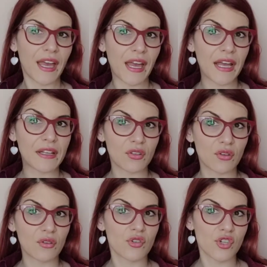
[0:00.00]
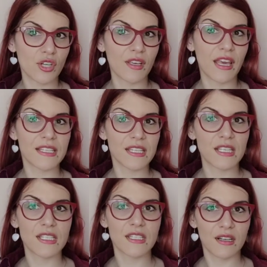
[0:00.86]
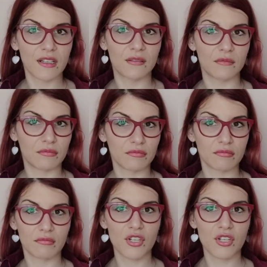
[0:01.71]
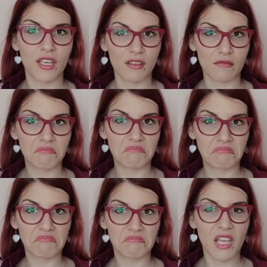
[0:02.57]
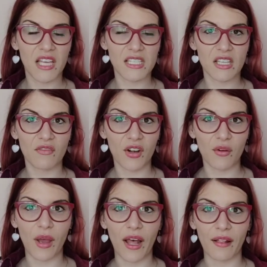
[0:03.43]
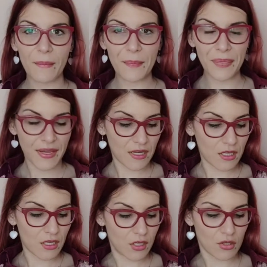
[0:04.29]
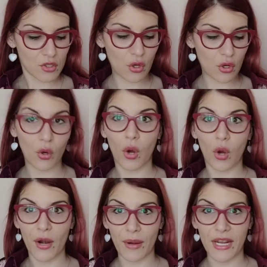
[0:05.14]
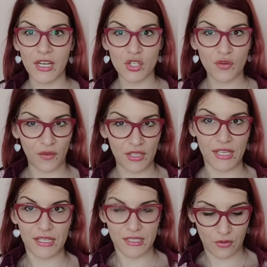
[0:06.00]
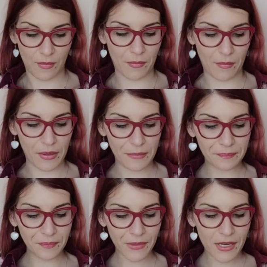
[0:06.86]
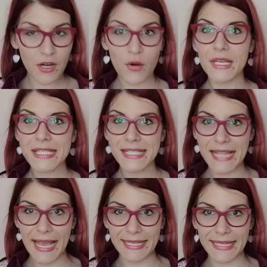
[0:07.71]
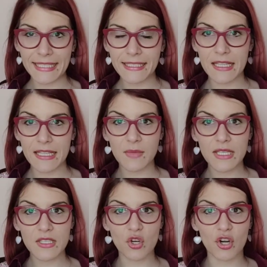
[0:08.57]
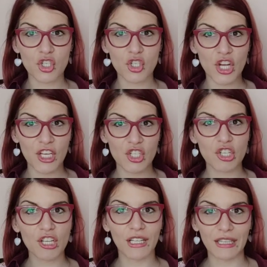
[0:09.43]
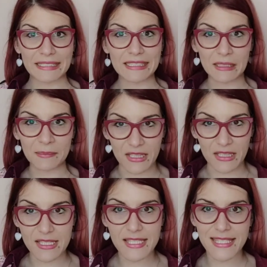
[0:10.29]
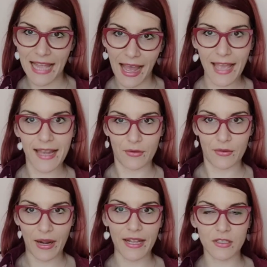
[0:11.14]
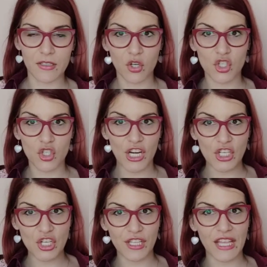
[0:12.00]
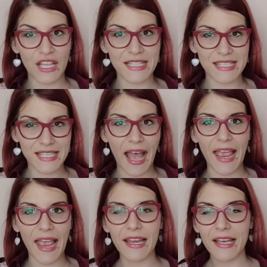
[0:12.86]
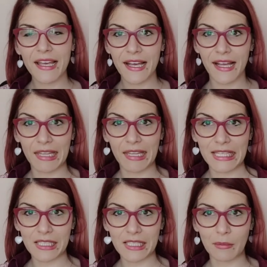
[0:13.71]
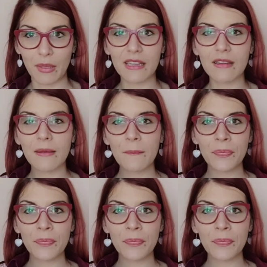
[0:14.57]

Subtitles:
and you know, she guesses, she does it very well. So arrange fittings, remember. Restyling, that means you are changing a little bit style, right? You're changing that style a little bit